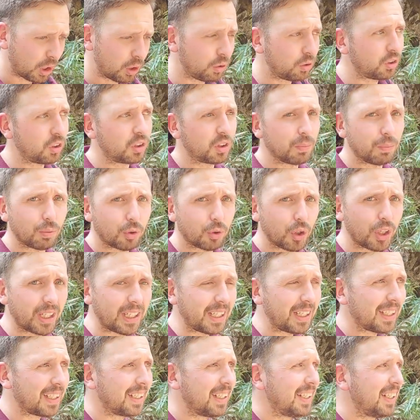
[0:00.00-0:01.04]
loads of
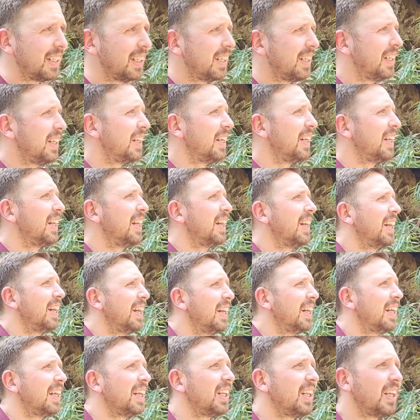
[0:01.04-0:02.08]
debris.
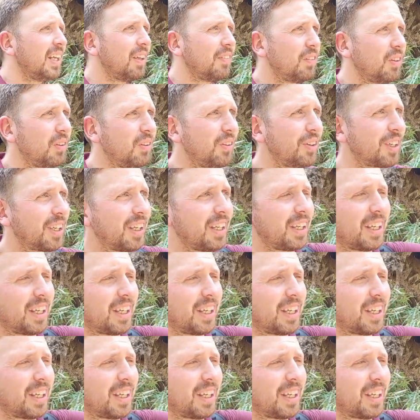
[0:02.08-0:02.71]
If you look